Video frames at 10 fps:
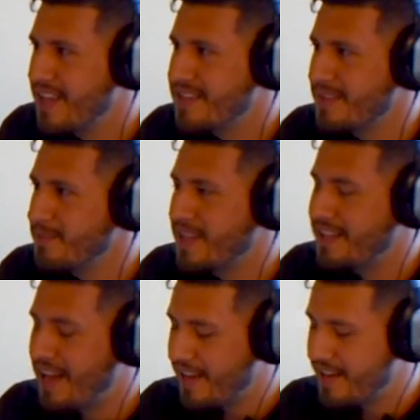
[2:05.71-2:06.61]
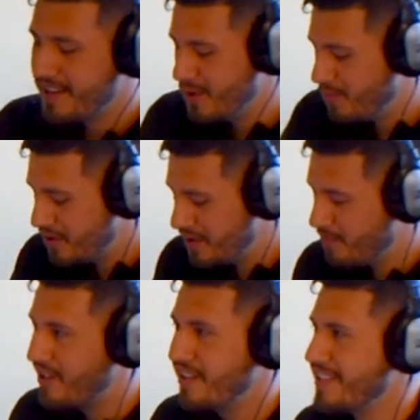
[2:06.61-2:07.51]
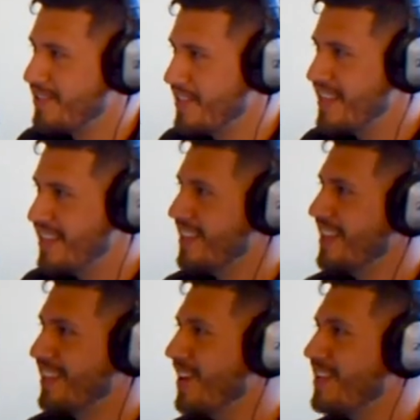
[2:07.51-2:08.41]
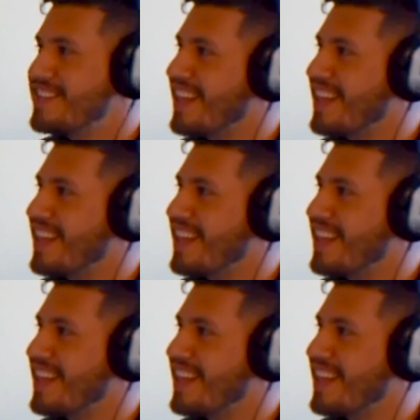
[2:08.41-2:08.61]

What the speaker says: Yeah, something like that. You put the ball at your knee and launch